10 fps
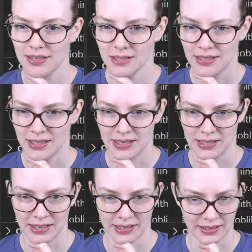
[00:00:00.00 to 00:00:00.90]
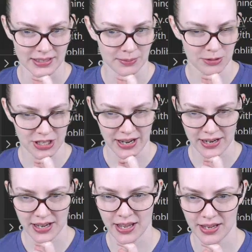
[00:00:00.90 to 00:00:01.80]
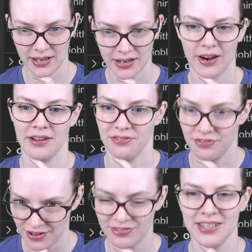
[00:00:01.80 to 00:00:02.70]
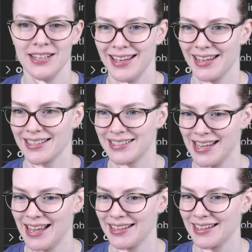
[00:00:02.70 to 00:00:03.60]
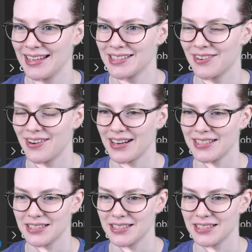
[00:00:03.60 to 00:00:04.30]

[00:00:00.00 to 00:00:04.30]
Let's double check. All right, 50 gigs. Yeah, that's correct.